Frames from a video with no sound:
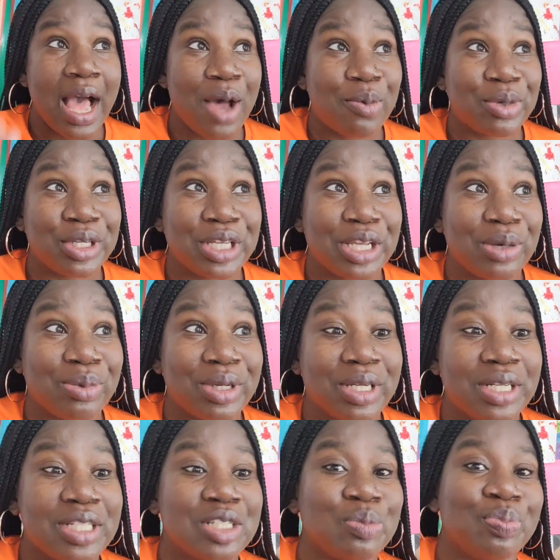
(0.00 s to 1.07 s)
I want to get
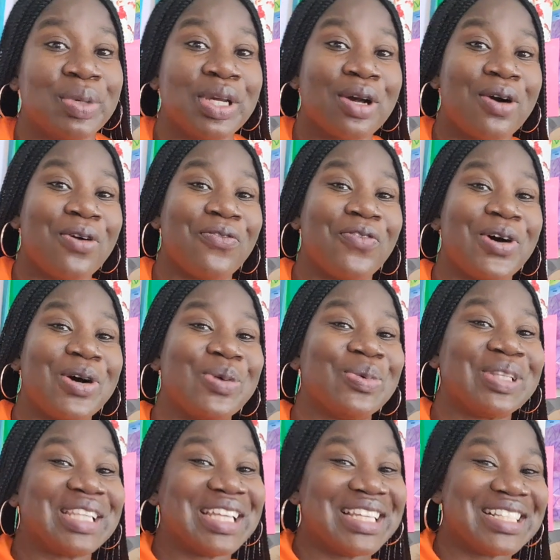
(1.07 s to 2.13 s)
rid of this big old phone
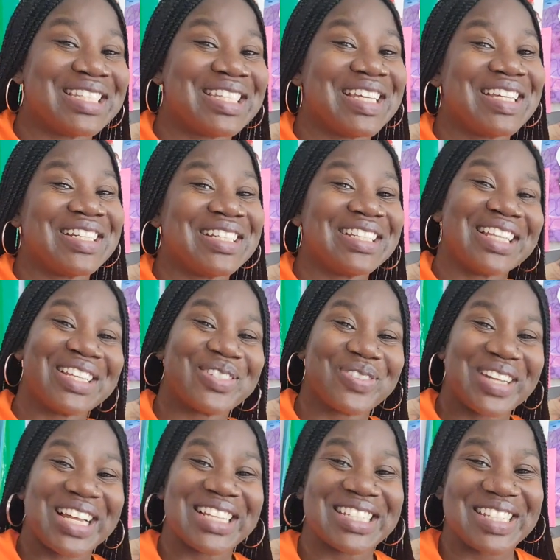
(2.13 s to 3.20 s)
with the antenna. That's
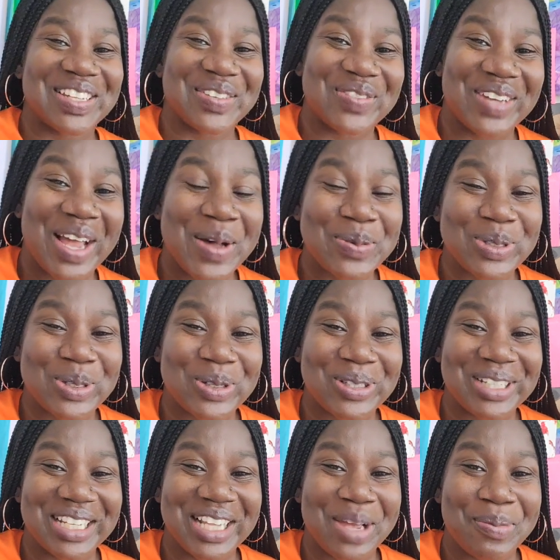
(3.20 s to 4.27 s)
what I seen when I was
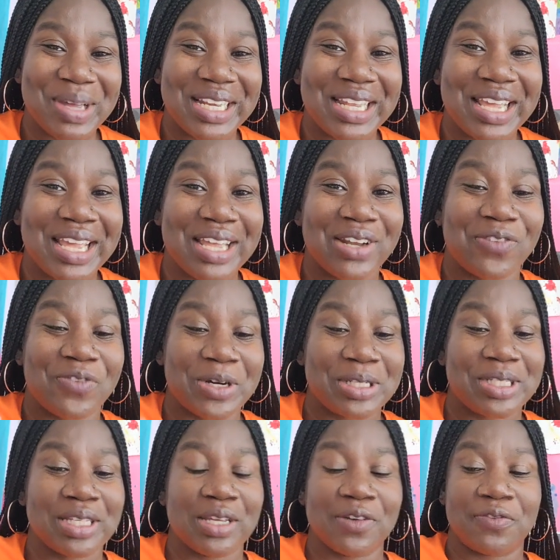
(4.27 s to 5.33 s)
growing up, that my dad had the
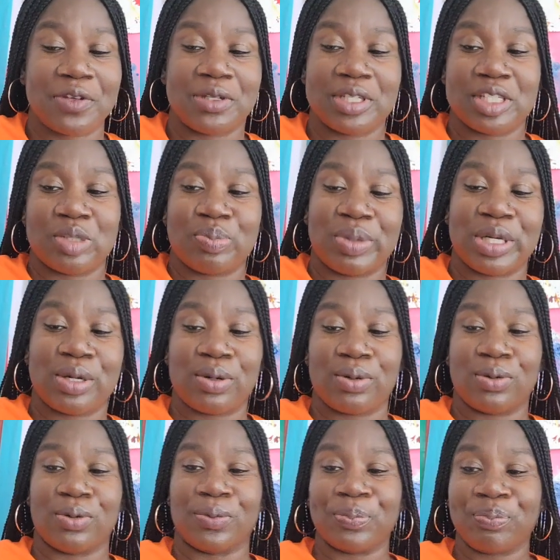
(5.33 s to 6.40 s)
first cell phone, this big
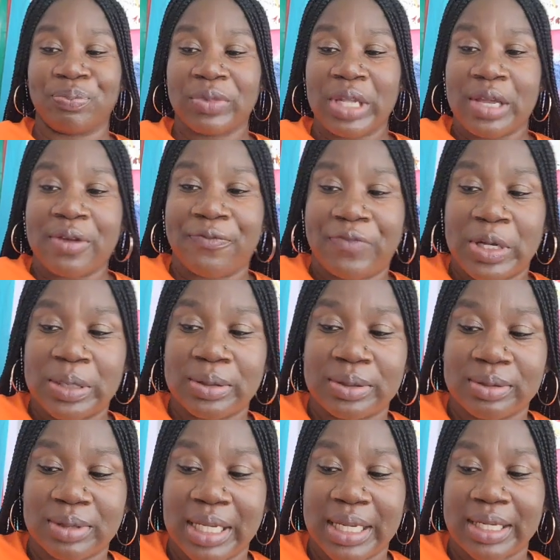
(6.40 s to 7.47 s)
old
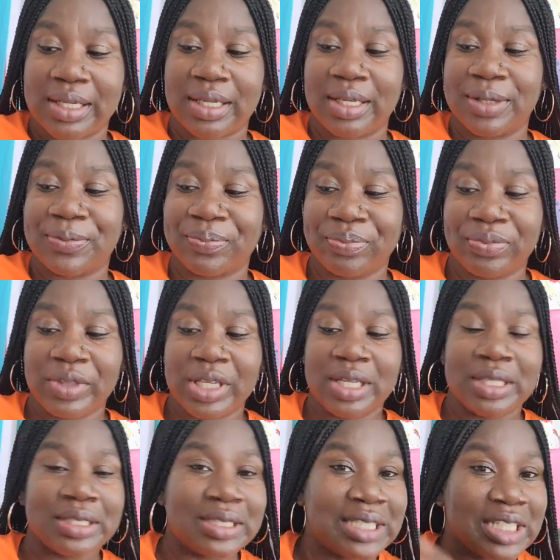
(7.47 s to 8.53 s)
phone, like
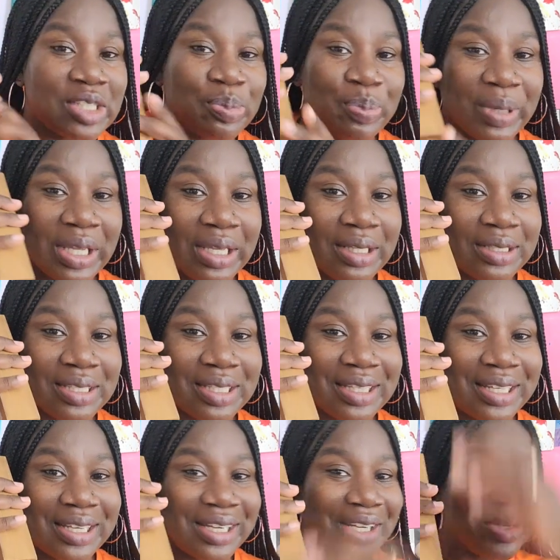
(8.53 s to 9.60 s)
this big to
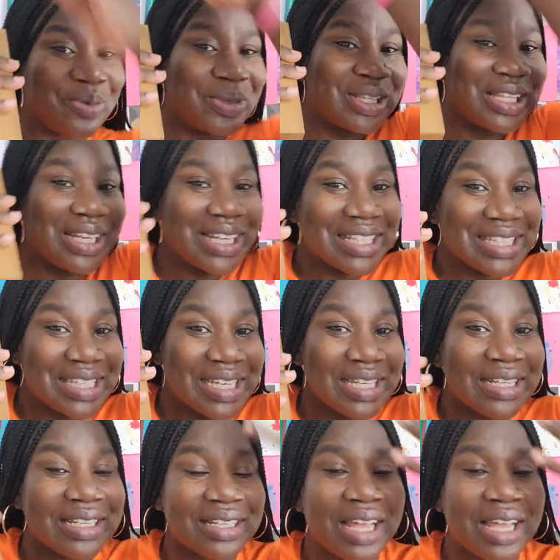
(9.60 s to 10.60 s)
the ear with the antenna.